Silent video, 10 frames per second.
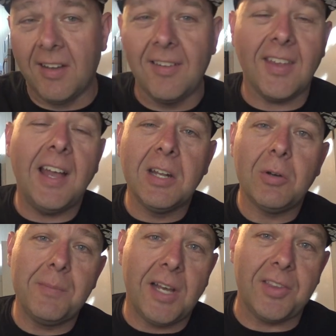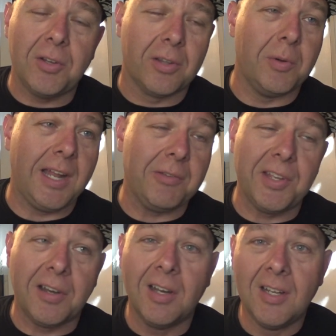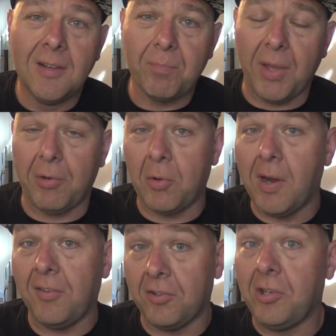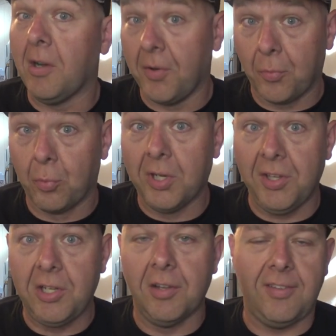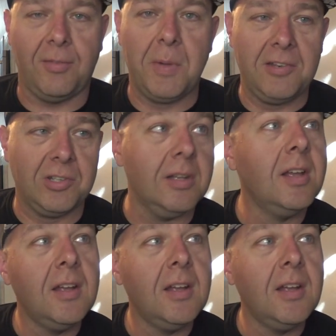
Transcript: Because I know I'm not the only one out there that requires a chair with really good suspension.